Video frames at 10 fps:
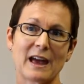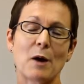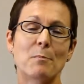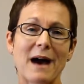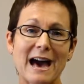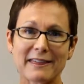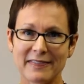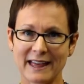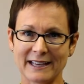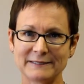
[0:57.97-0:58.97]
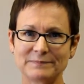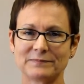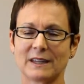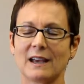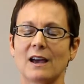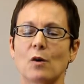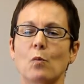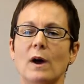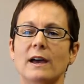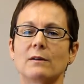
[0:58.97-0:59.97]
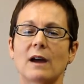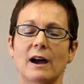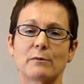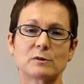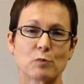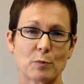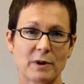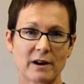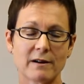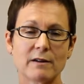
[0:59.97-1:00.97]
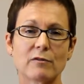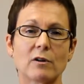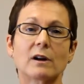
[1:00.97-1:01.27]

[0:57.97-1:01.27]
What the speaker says: Back then, when I was preparing for